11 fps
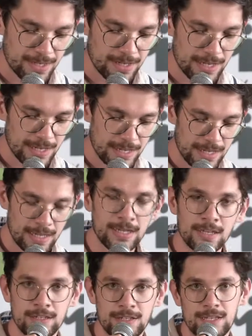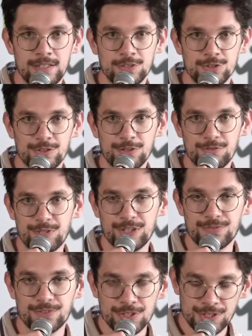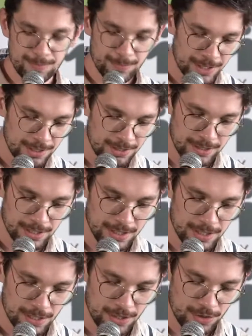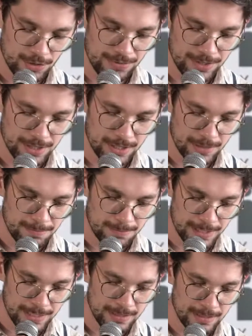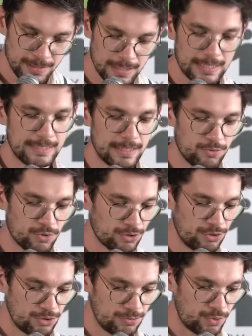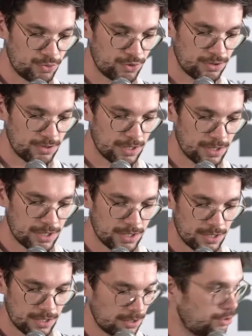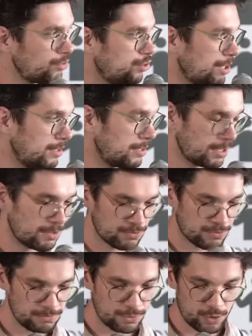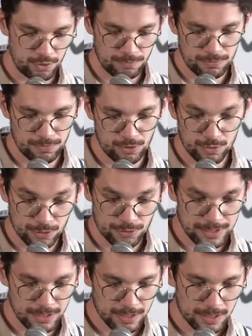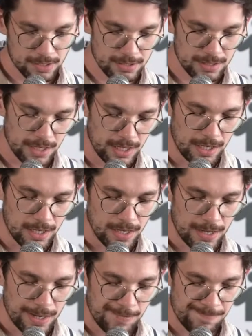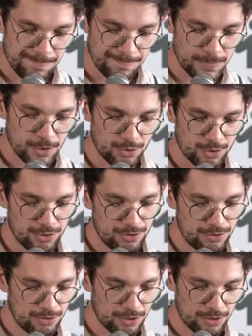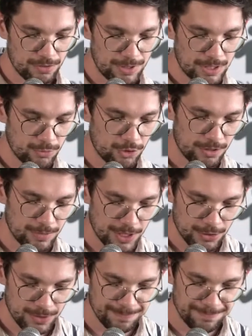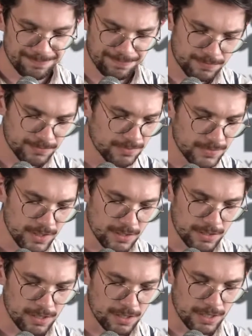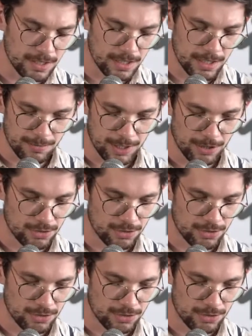And so that will be the first part of the panel, and then we're going to move on to Zhenya, from whom you've already heard, who's going to talk a bit more about kind